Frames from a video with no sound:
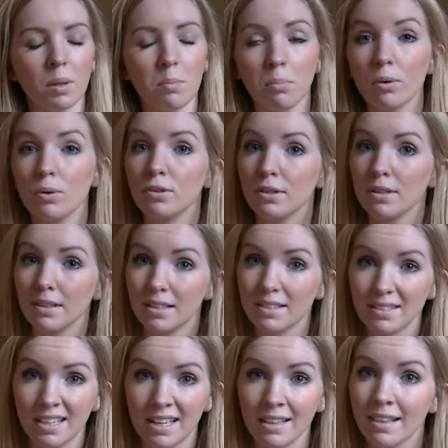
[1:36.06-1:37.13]
But the
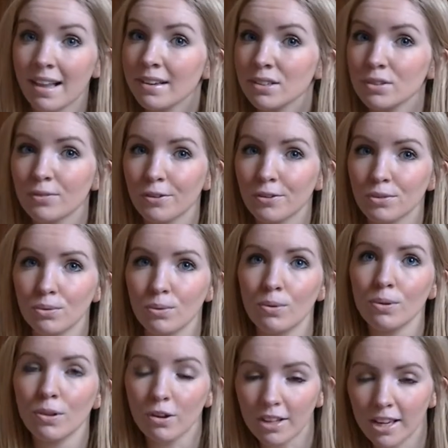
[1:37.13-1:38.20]
stain lasts for so
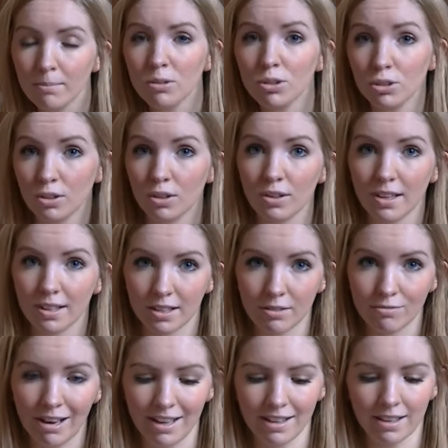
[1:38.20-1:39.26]
long, like much longer than a
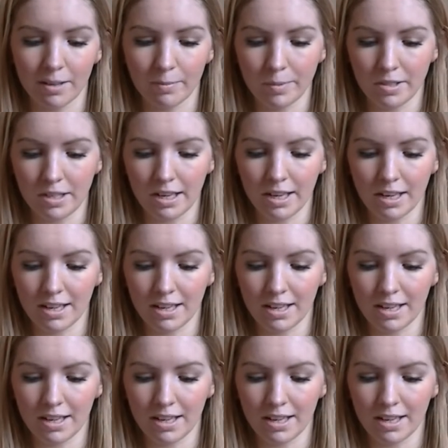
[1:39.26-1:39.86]
regular lipstick.